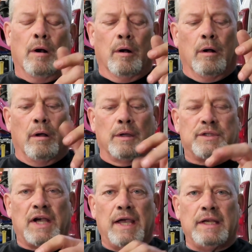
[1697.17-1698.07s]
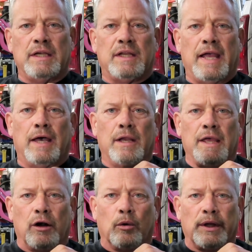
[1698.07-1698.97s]
tighten it down
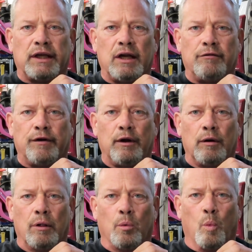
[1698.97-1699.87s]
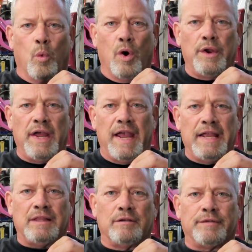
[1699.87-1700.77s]
and only give it
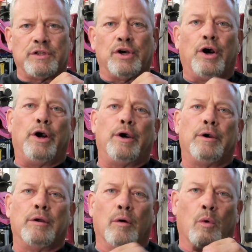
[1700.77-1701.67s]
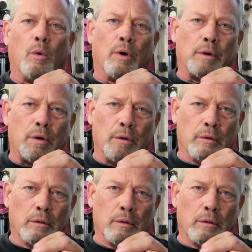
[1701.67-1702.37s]
1/8 of a turn, or